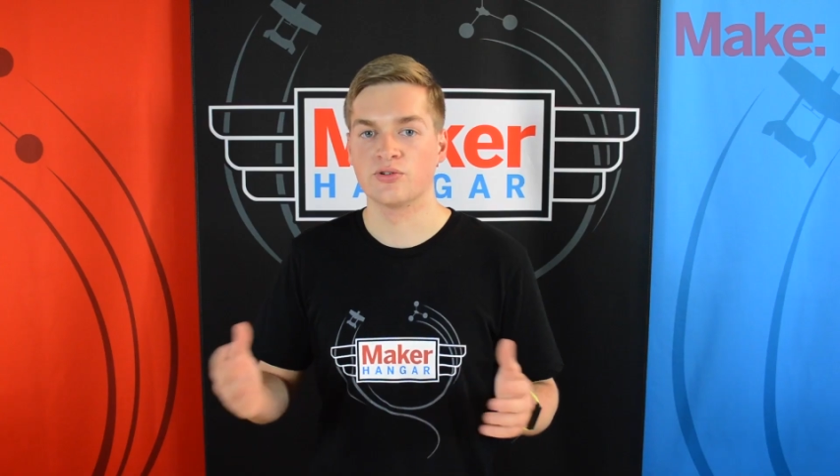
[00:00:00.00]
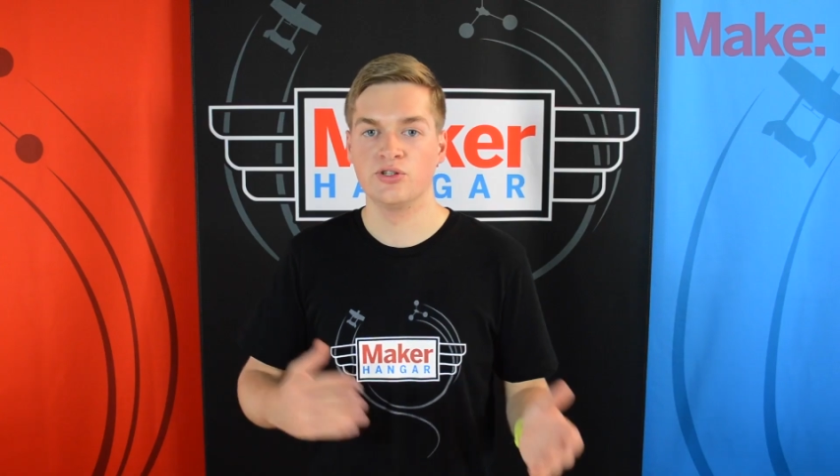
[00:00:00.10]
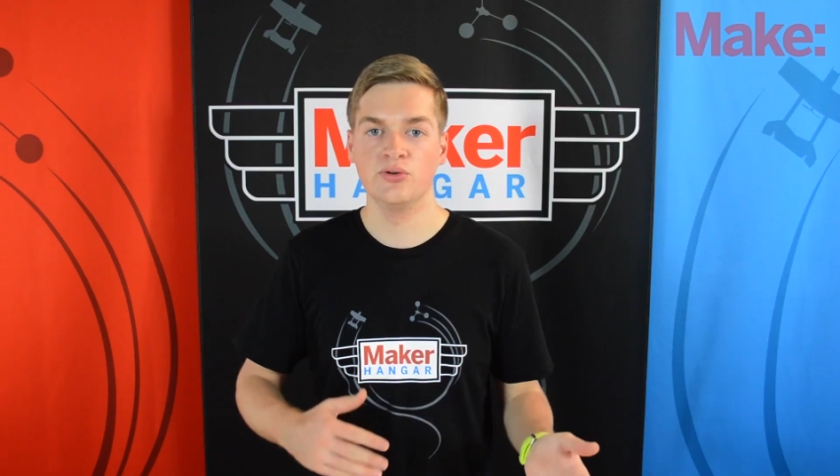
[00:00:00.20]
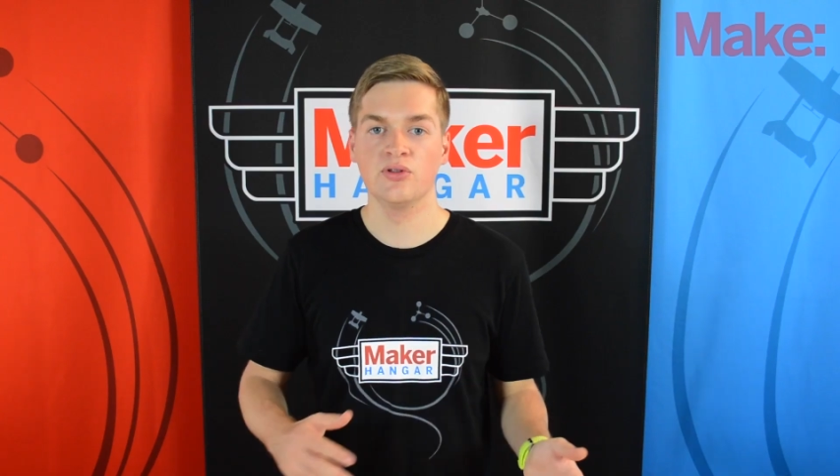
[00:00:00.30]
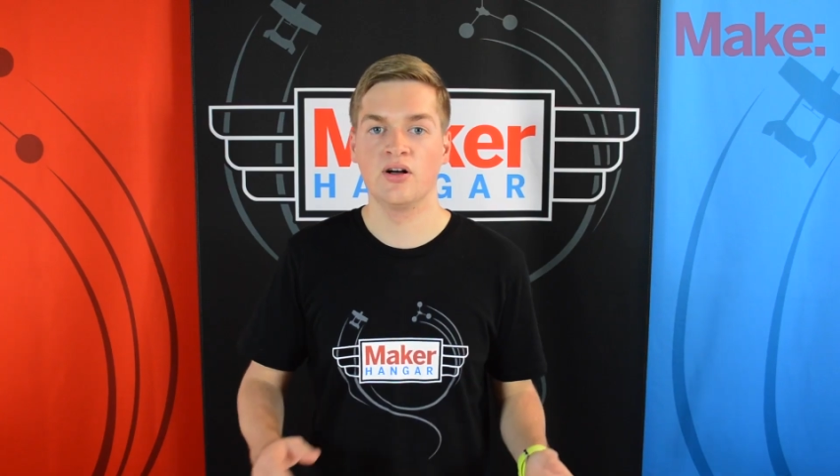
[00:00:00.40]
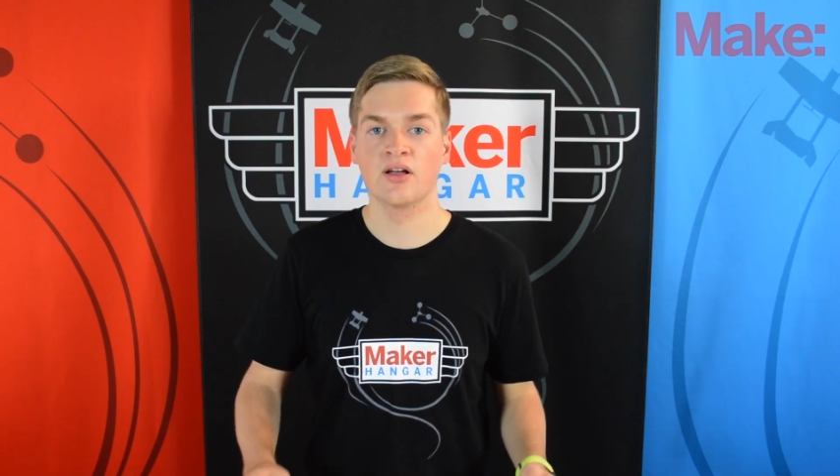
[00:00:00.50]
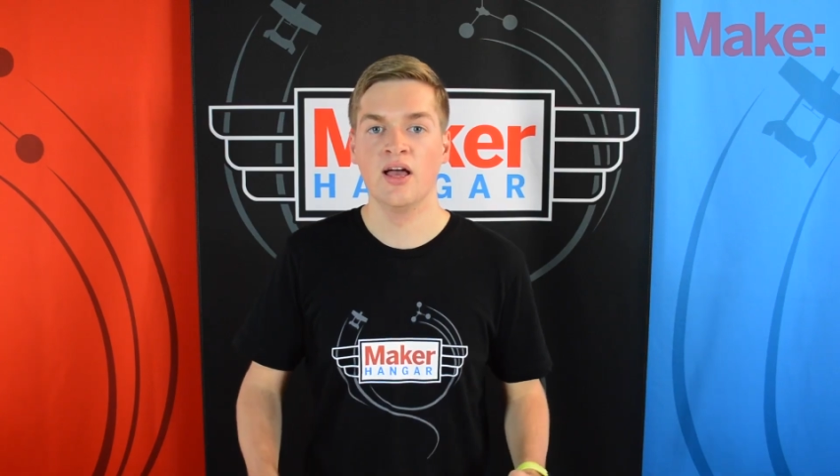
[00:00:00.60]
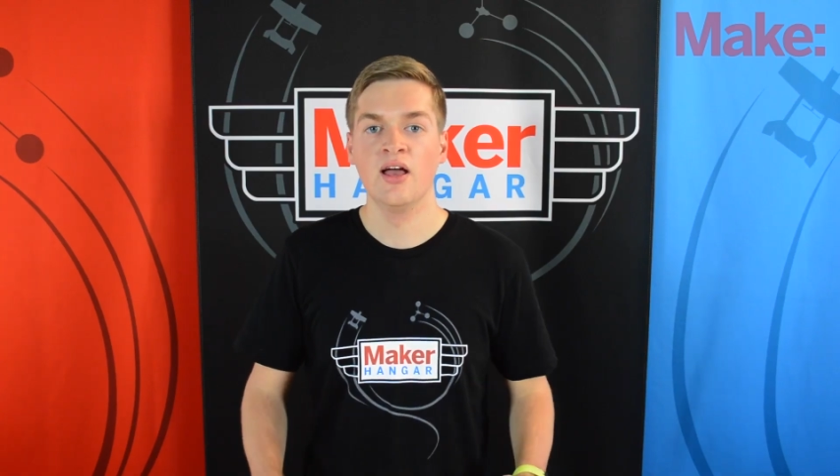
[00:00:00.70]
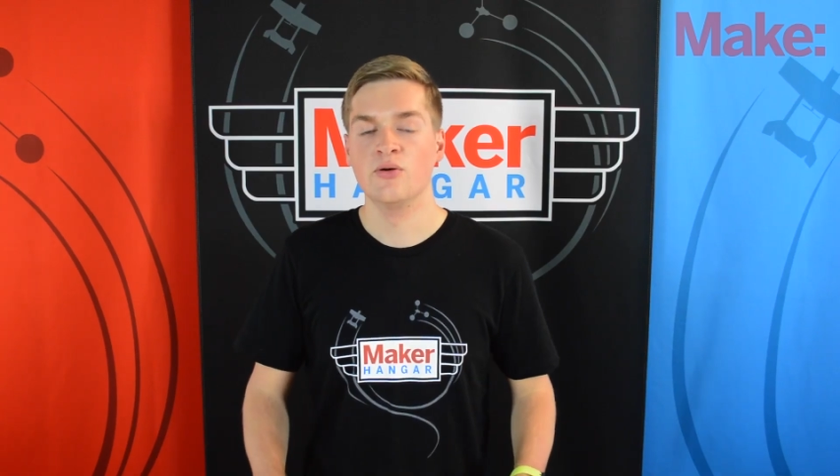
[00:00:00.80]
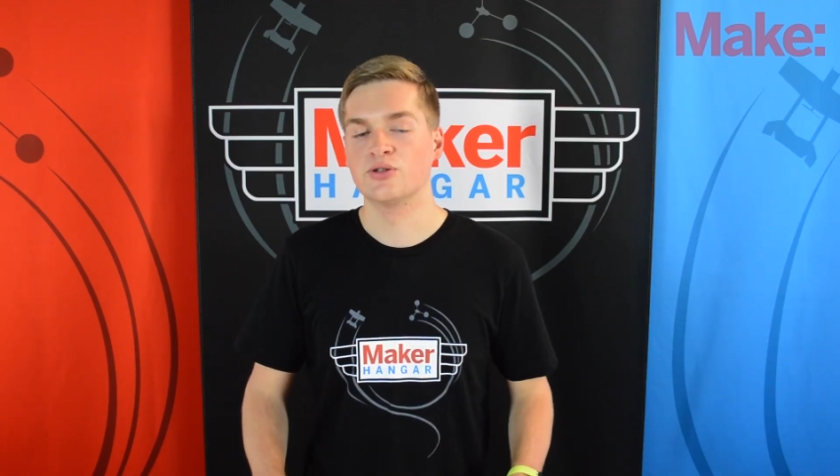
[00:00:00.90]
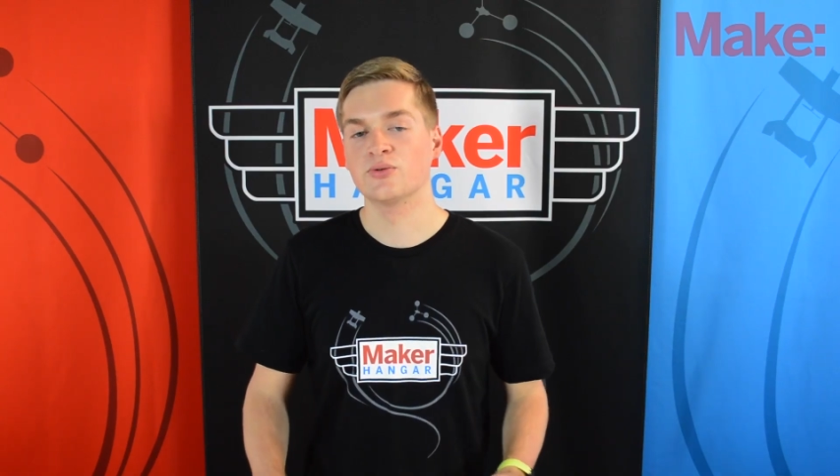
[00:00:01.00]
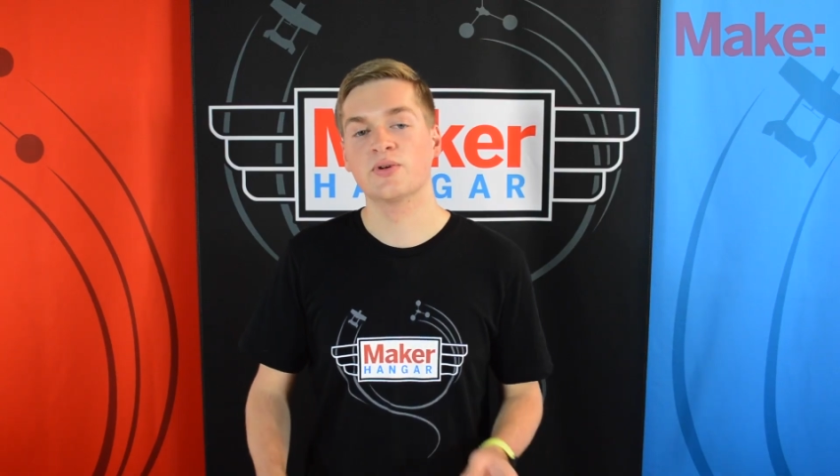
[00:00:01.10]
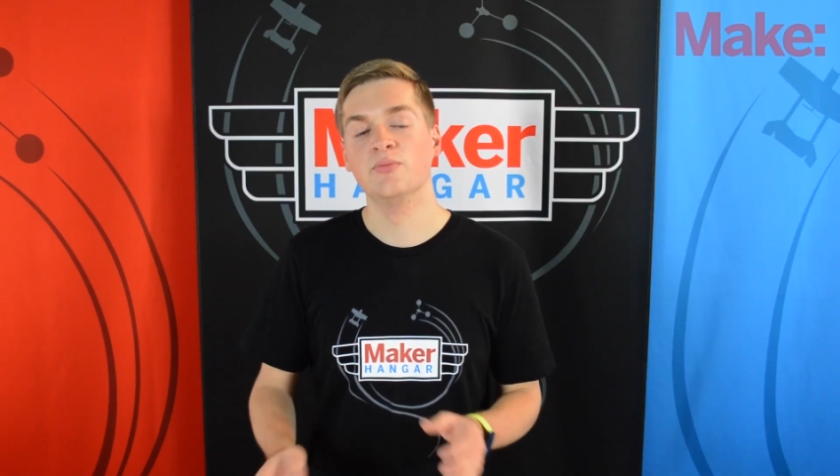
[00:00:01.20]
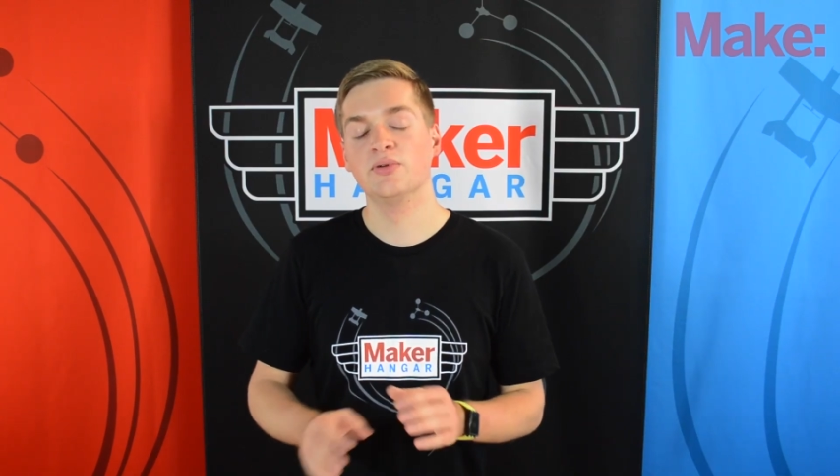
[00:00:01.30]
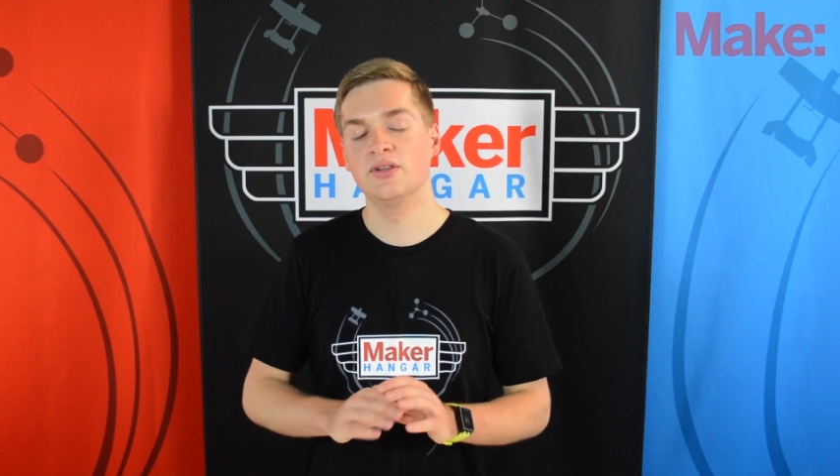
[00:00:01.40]
too long, which would
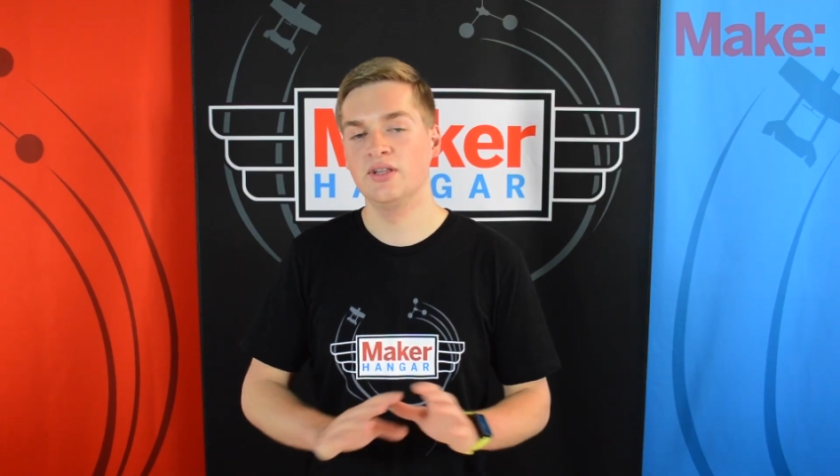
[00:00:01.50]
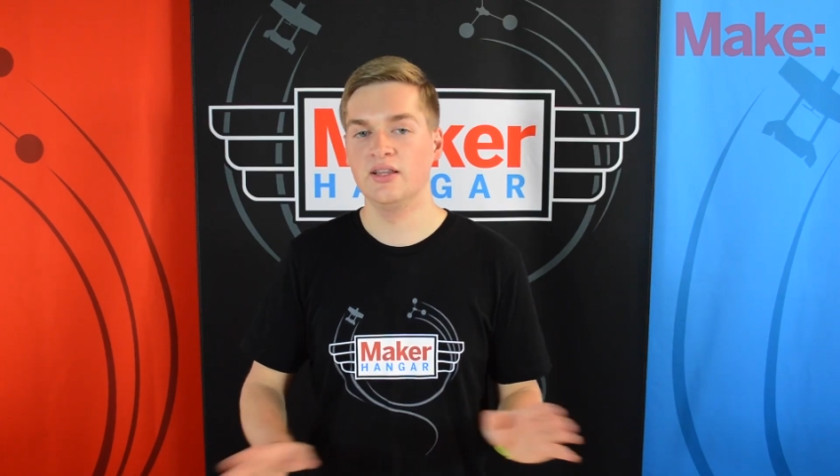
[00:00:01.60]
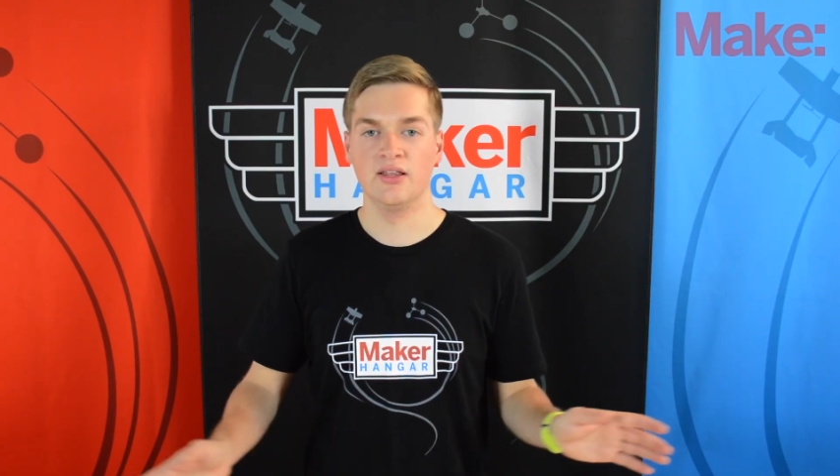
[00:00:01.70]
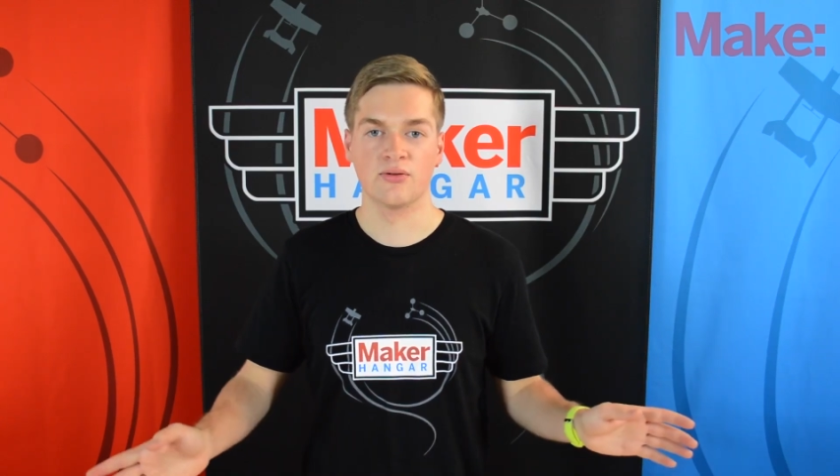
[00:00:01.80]
completely